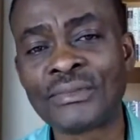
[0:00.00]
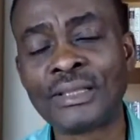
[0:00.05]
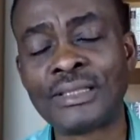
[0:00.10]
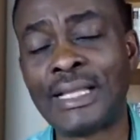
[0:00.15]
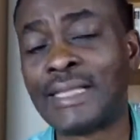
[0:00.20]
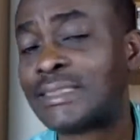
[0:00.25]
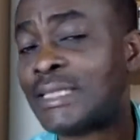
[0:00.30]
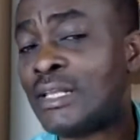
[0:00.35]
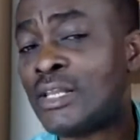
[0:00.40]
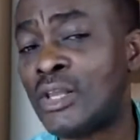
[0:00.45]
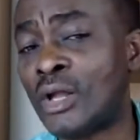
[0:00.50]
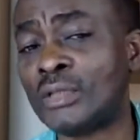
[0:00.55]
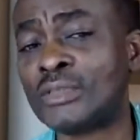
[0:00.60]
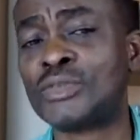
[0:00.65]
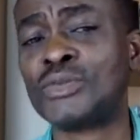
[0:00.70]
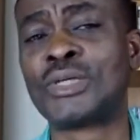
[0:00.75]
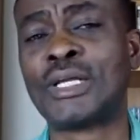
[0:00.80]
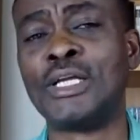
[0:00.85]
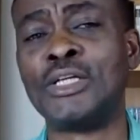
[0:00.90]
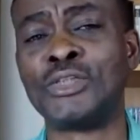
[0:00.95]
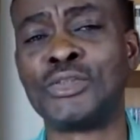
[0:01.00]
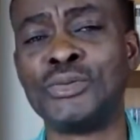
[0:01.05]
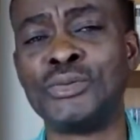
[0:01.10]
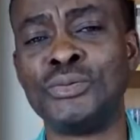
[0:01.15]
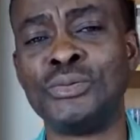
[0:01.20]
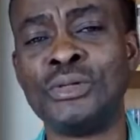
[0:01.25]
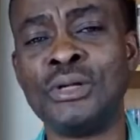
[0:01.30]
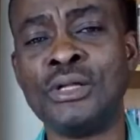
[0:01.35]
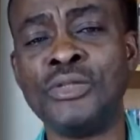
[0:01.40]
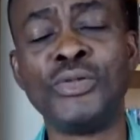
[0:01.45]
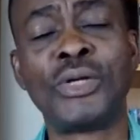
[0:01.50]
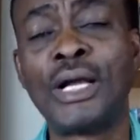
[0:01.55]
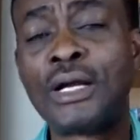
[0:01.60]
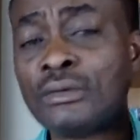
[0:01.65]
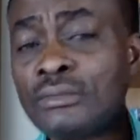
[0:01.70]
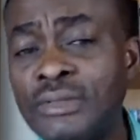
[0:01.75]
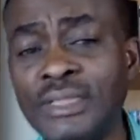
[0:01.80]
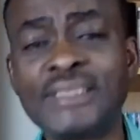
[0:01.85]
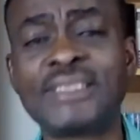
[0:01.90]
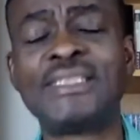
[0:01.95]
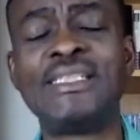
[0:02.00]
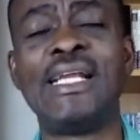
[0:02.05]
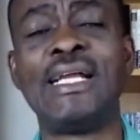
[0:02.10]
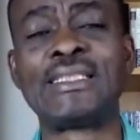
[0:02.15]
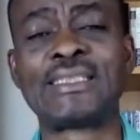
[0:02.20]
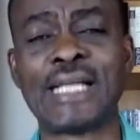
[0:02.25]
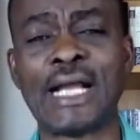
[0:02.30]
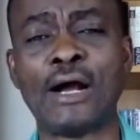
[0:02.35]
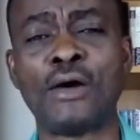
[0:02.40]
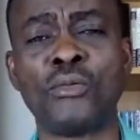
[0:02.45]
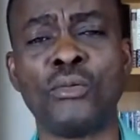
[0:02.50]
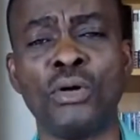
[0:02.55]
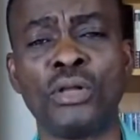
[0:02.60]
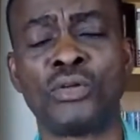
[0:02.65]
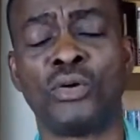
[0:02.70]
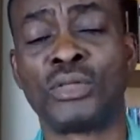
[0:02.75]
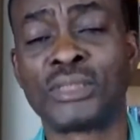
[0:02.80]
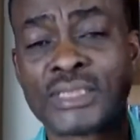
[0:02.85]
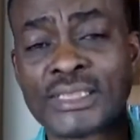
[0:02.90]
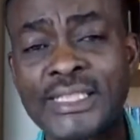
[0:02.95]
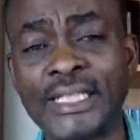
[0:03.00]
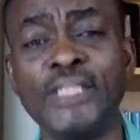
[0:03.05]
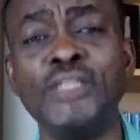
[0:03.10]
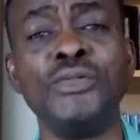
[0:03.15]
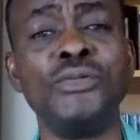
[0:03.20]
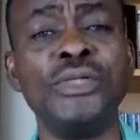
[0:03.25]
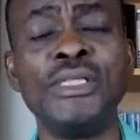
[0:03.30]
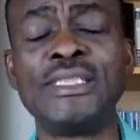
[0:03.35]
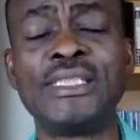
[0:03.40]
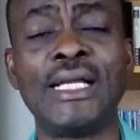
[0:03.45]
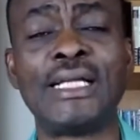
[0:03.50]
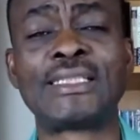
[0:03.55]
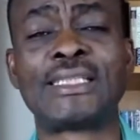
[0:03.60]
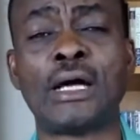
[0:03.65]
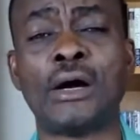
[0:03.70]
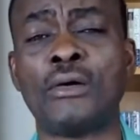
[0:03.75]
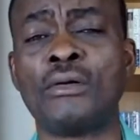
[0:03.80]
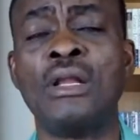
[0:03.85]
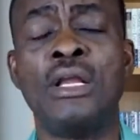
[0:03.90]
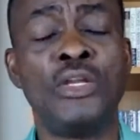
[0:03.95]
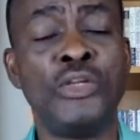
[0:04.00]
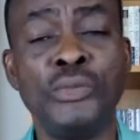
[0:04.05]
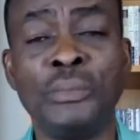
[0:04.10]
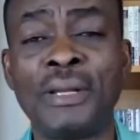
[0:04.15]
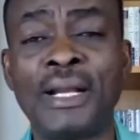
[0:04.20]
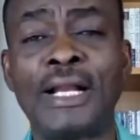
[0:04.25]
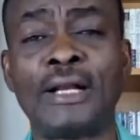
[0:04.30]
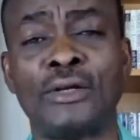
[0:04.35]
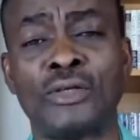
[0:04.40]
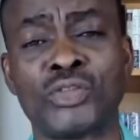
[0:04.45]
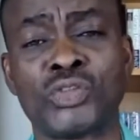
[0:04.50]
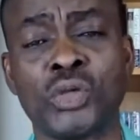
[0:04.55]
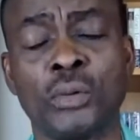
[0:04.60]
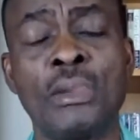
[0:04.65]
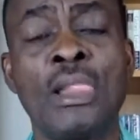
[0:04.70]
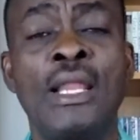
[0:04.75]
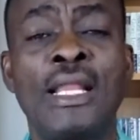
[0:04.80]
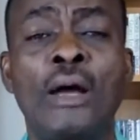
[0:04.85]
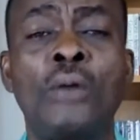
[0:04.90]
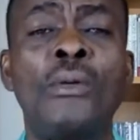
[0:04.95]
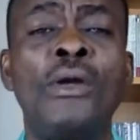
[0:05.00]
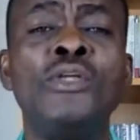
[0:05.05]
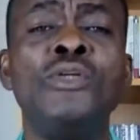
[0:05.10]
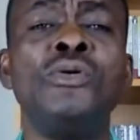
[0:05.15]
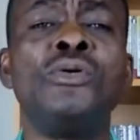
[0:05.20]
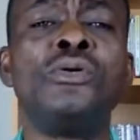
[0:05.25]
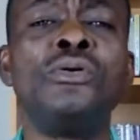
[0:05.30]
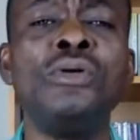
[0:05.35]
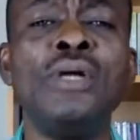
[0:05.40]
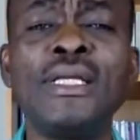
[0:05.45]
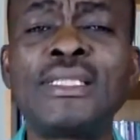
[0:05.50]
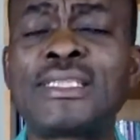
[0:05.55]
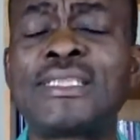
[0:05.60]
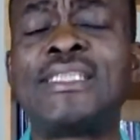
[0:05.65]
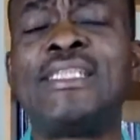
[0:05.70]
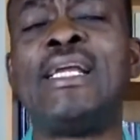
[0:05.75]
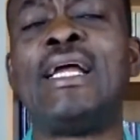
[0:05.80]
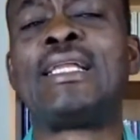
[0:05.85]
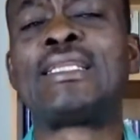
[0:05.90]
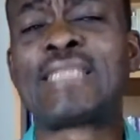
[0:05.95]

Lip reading: There's a lot you can do. You can reach the entire world. Until you reach the entire world, you better not stop. Now, when you reach the